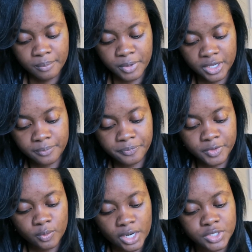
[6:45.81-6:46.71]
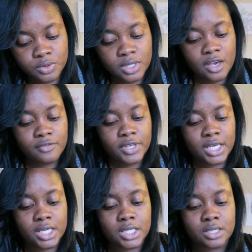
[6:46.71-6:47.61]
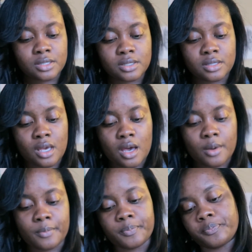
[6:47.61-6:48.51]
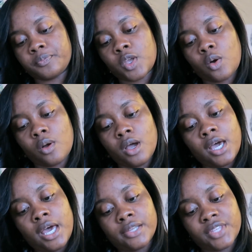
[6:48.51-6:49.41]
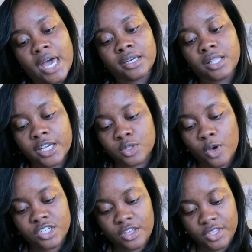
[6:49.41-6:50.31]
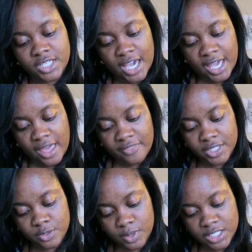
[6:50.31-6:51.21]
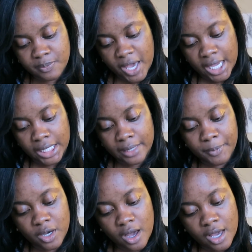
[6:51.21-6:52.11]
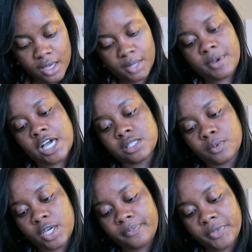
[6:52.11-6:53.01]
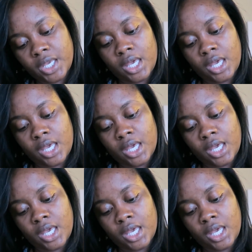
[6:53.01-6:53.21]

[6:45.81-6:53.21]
But what I do love is um, the N C L E X question of the day, and this one is by Lippincott Passpoint.